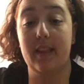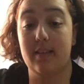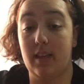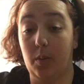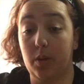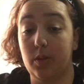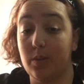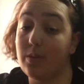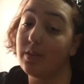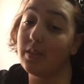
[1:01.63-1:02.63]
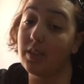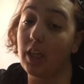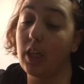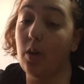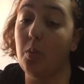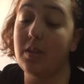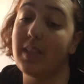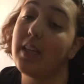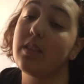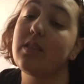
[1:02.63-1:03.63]
there's anyone who's deciding on what
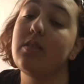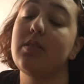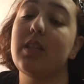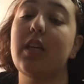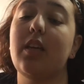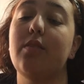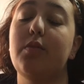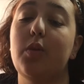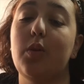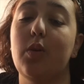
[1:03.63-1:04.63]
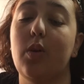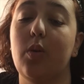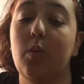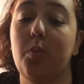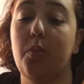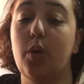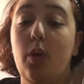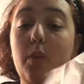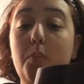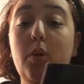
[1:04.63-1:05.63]
text to study for or put on the